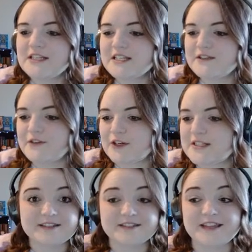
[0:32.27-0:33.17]
things
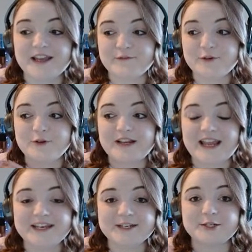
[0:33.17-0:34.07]
first, they have
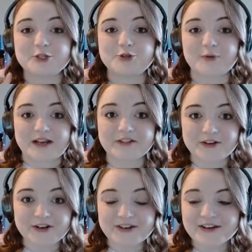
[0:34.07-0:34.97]
created a
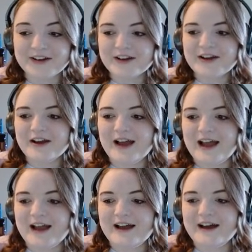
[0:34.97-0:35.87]
trailer.
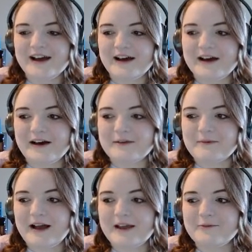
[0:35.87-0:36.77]

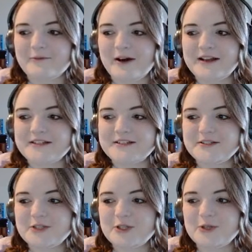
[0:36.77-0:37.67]
Um, I want
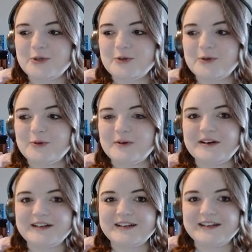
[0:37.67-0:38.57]
to,
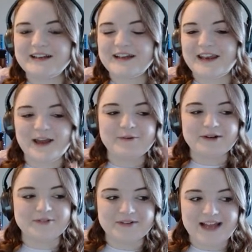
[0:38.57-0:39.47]
and I
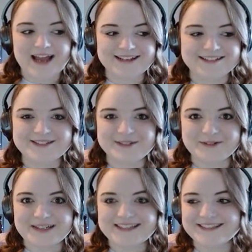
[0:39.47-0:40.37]
want to react to
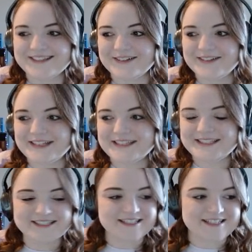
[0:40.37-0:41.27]
it. So let's
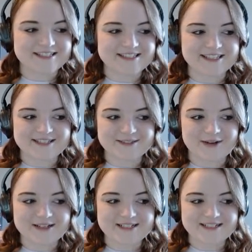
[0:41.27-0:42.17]
let's let's
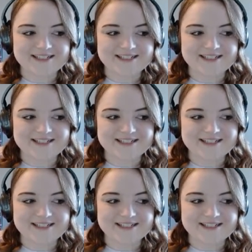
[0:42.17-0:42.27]
watch it.